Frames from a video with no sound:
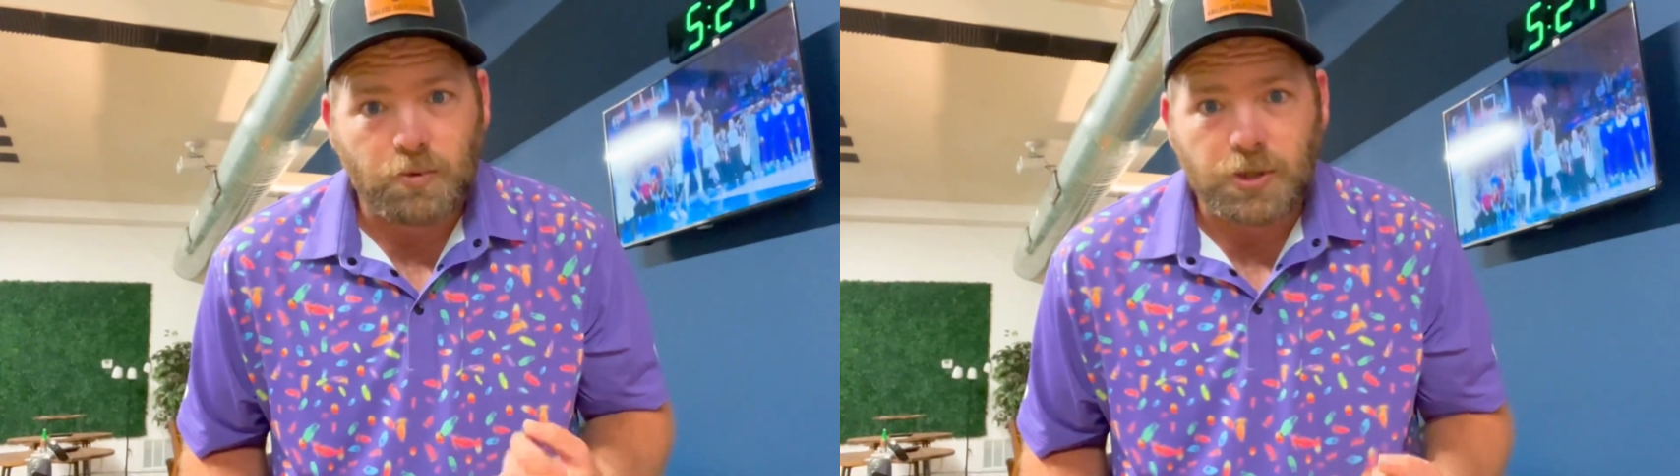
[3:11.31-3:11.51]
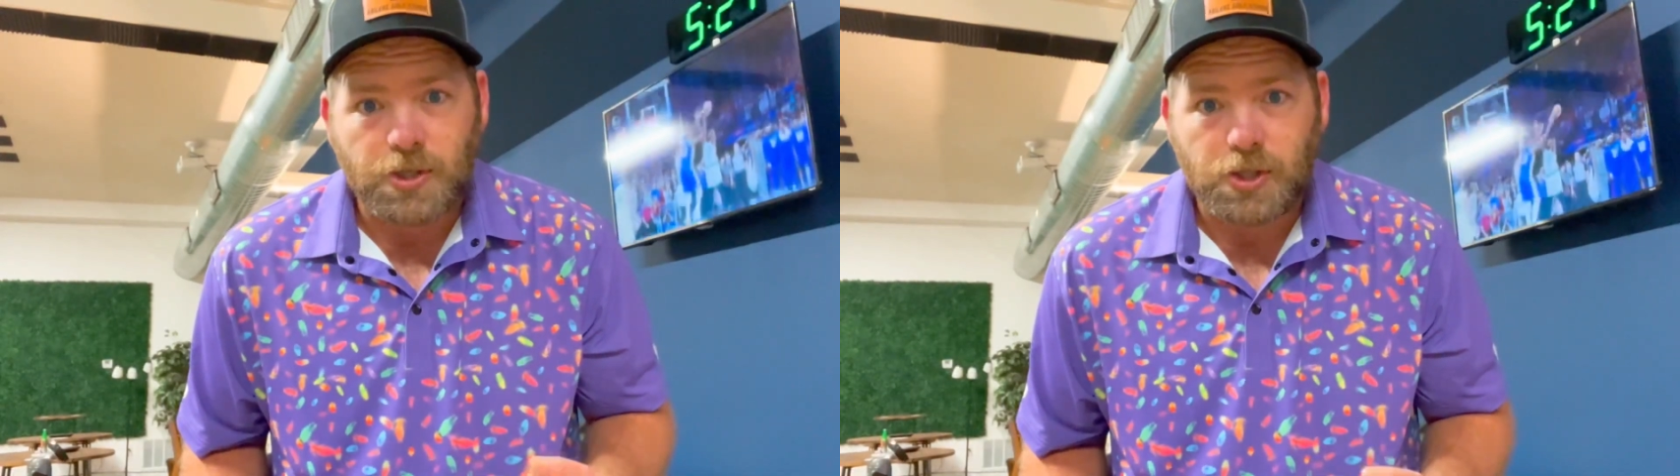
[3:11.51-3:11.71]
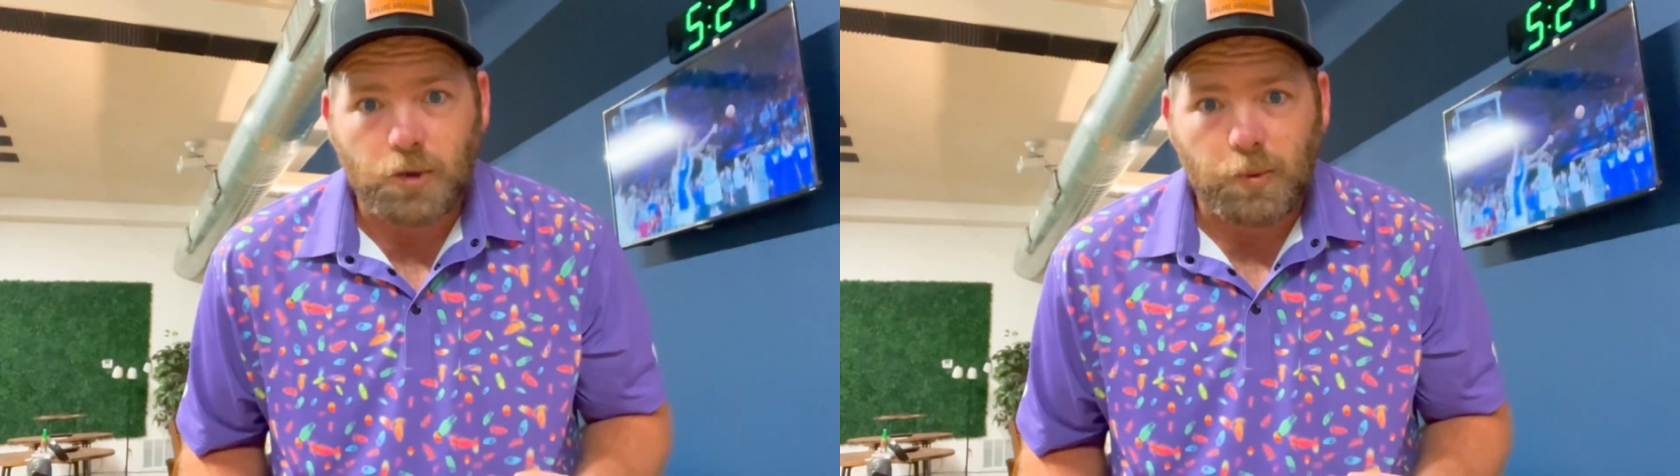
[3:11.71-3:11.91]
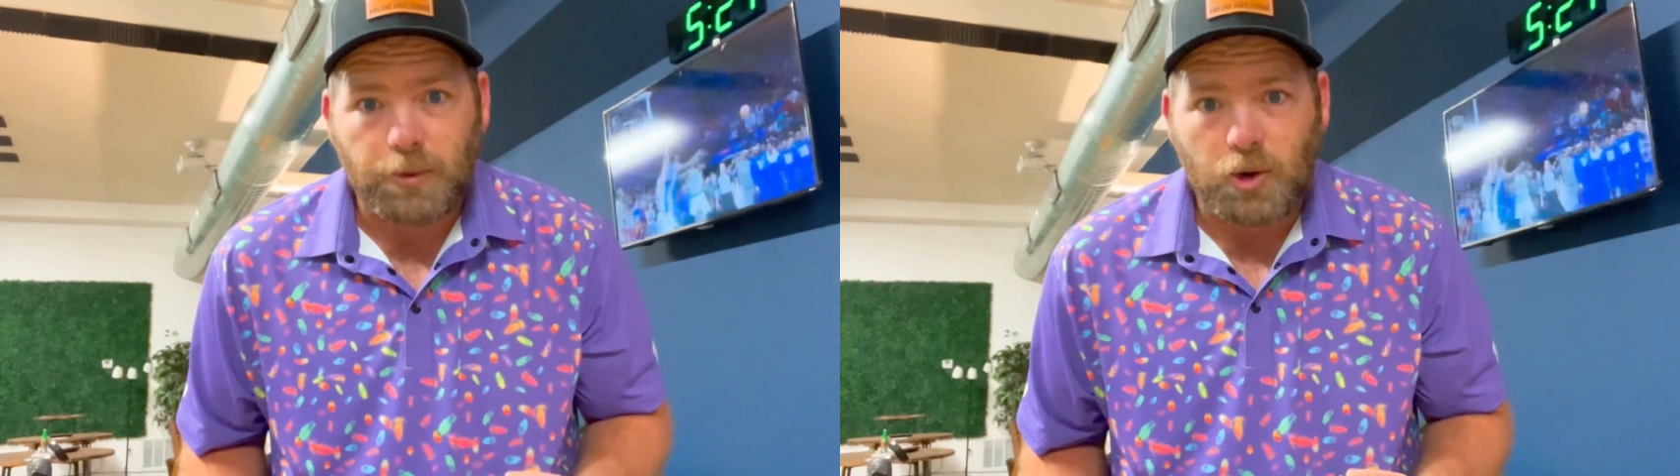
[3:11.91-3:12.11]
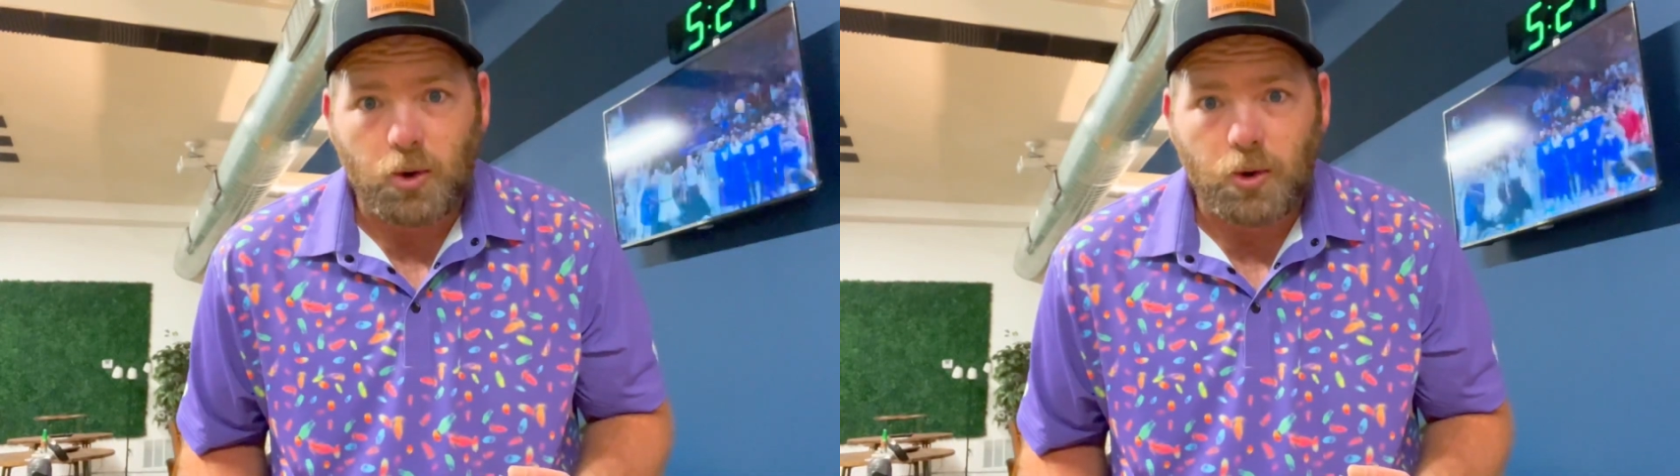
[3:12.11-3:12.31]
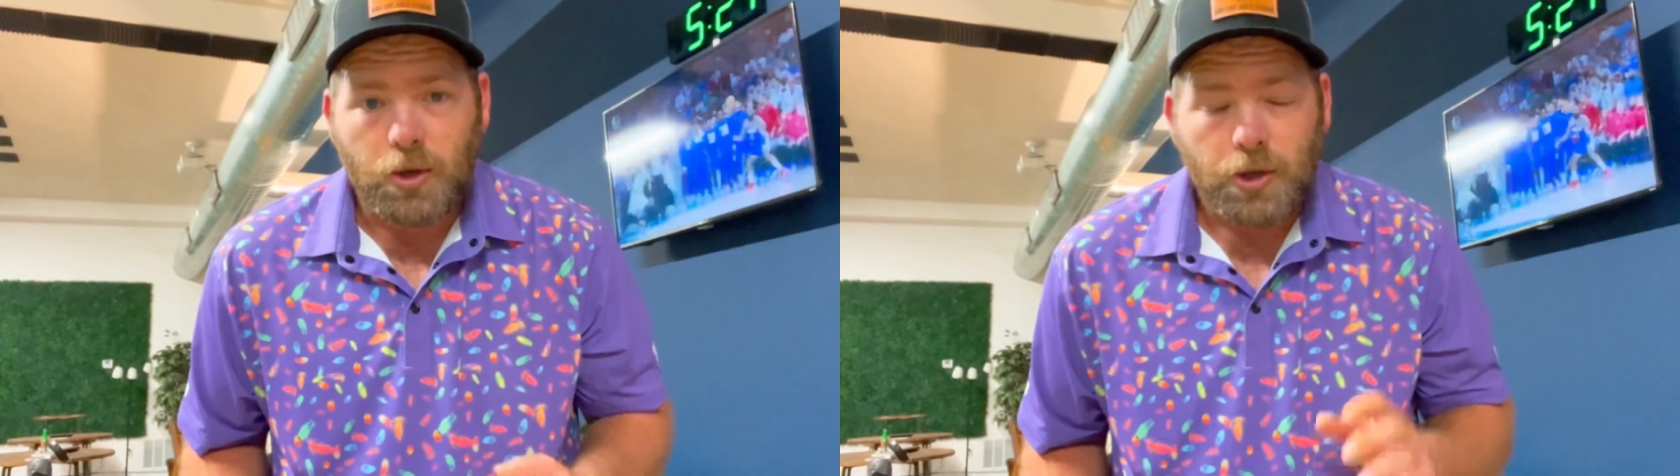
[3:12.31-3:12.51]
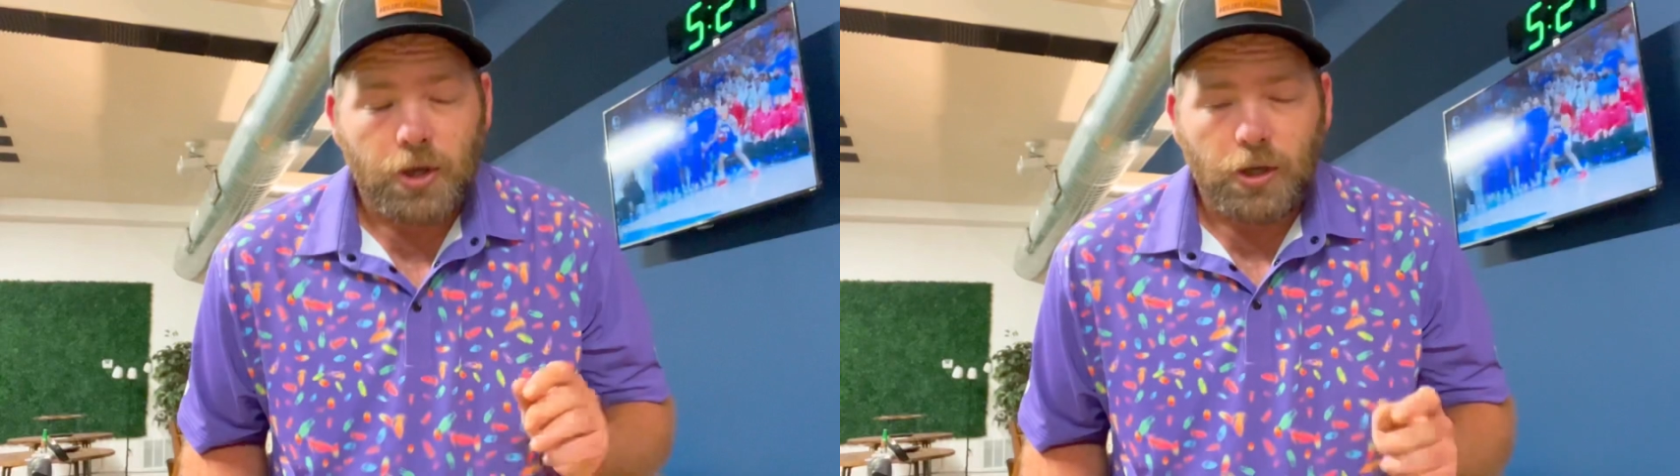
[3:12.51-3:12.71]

which is super cool.